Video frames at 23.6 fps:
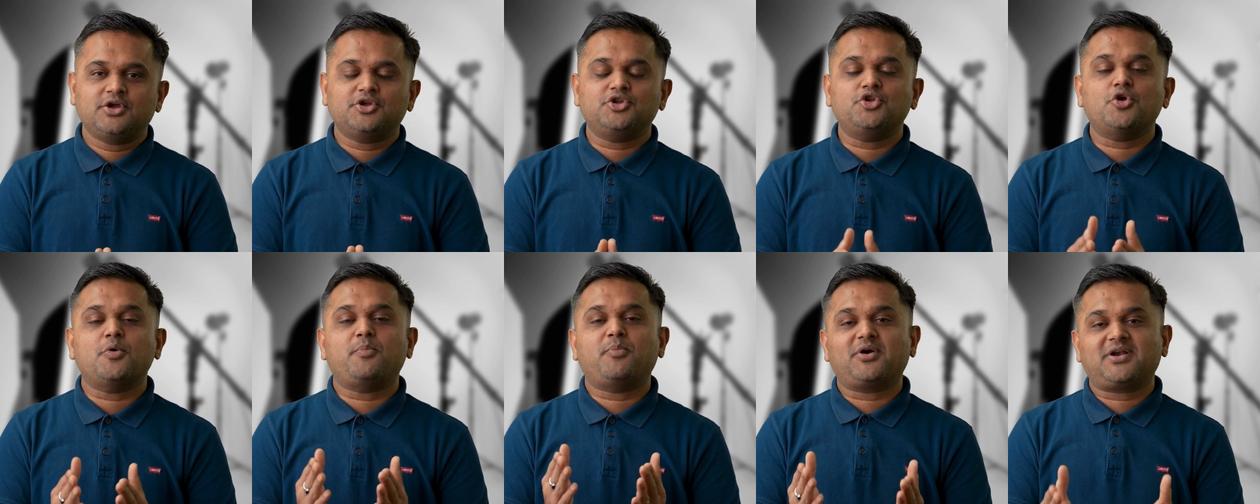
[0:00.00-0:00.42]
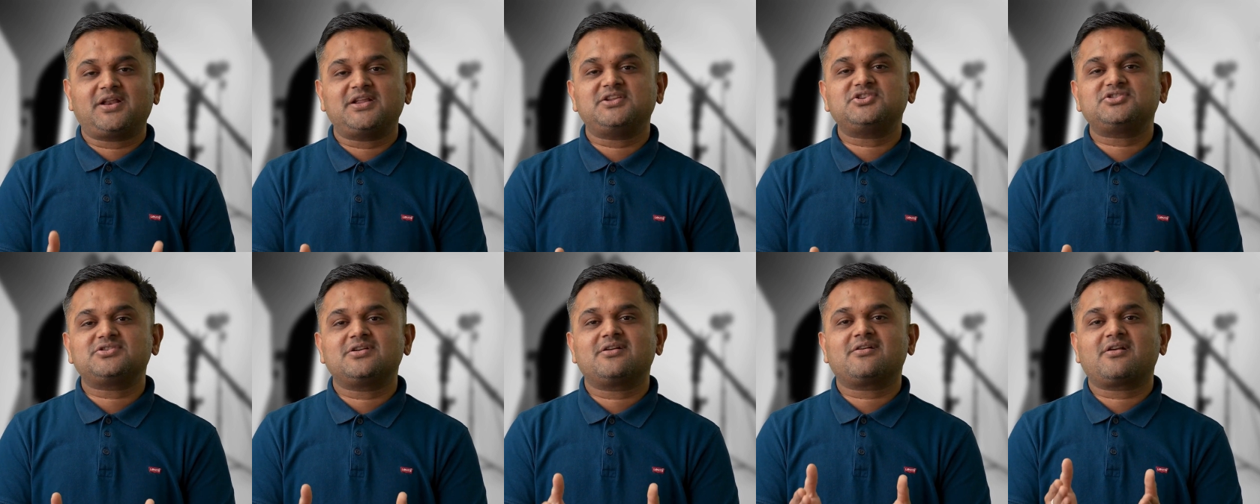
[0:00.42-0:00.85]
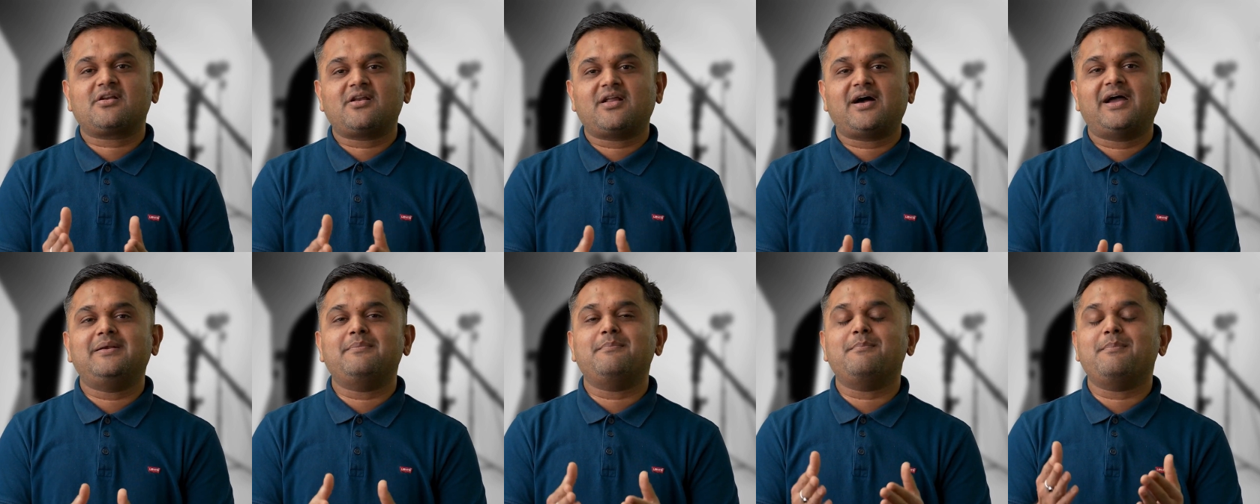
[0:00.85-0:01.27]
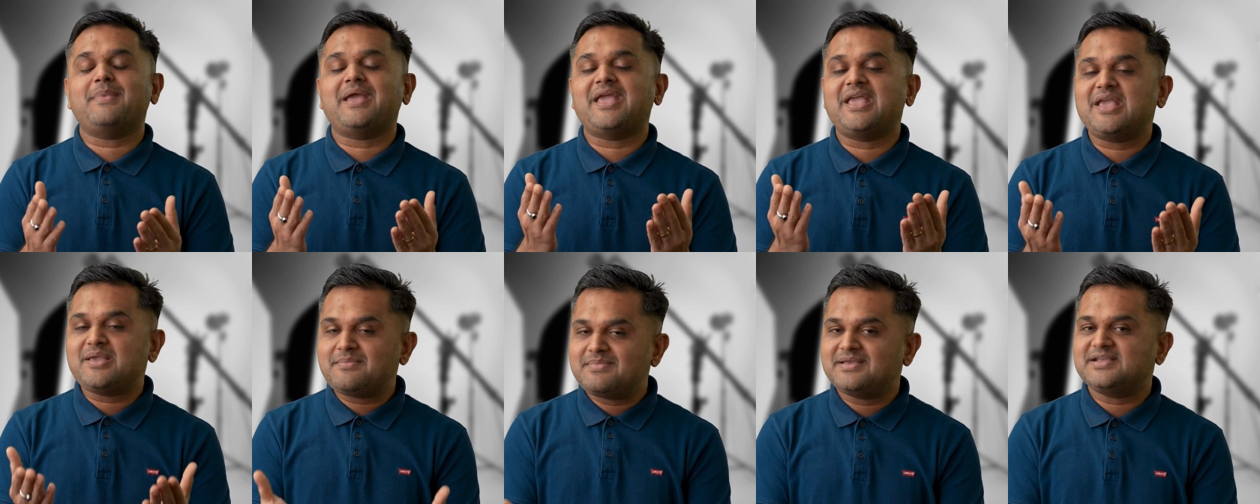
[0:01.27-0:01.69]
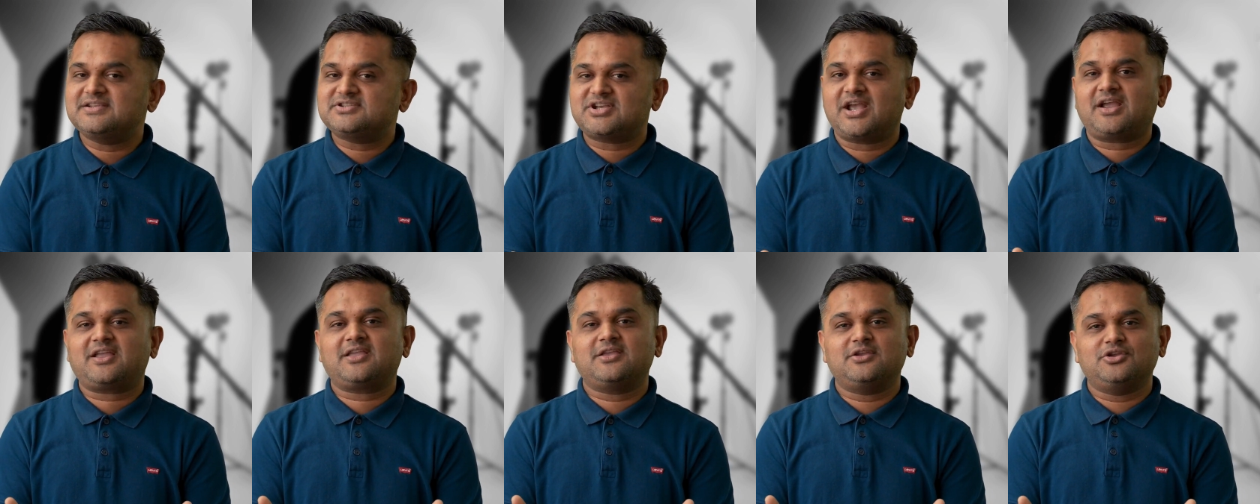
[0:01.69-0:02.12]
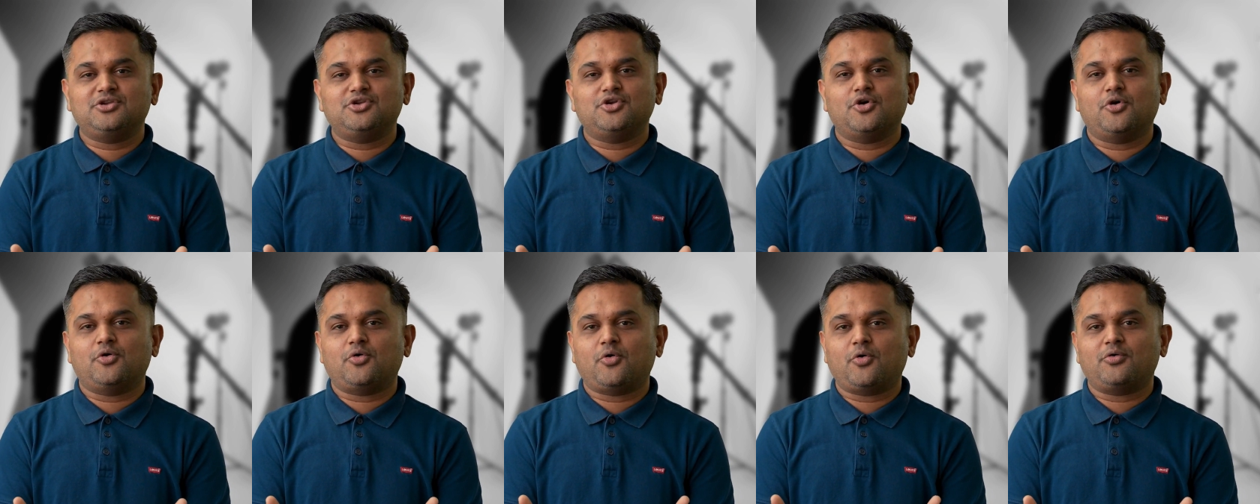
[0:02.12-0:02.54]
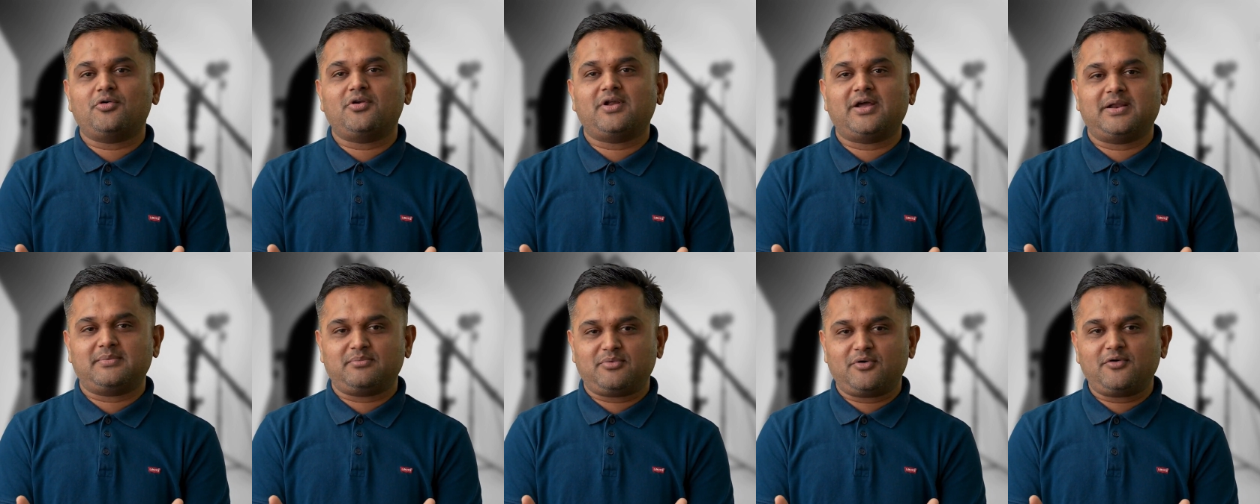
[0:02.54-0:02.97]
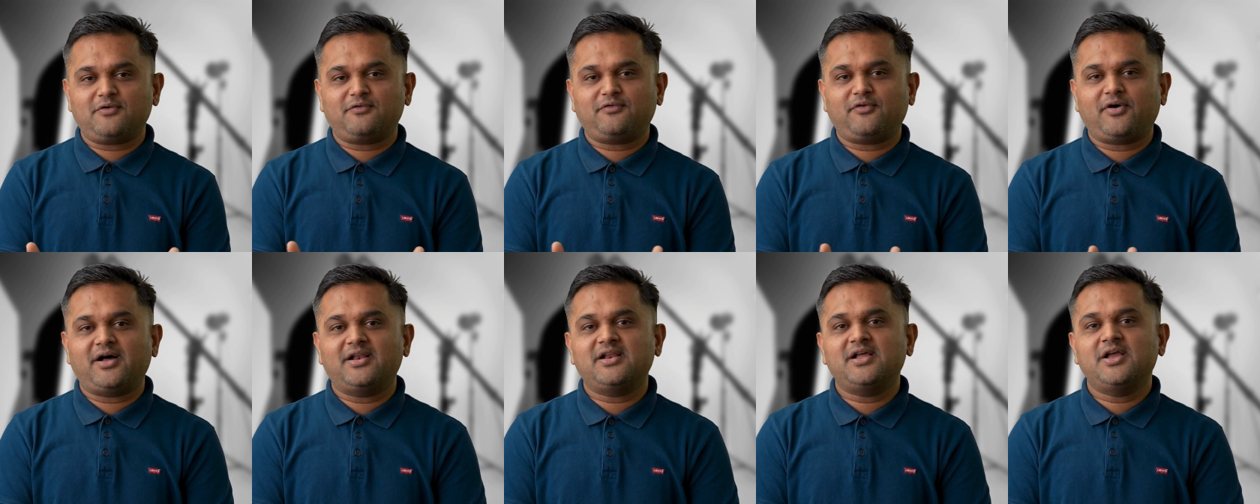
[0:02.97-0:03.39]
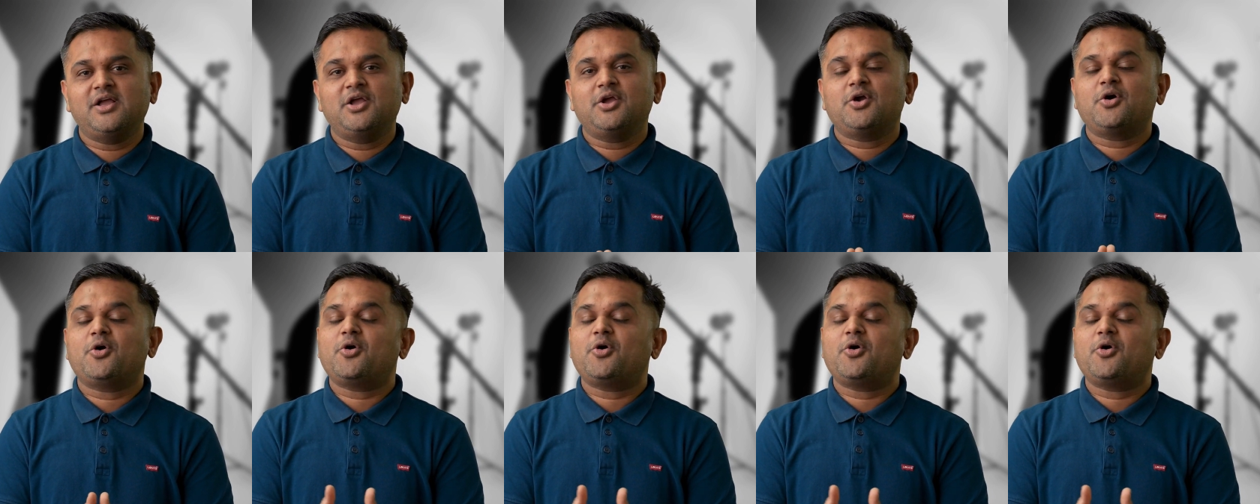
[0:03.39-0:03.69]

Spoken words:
Your potential client may be checking your online profile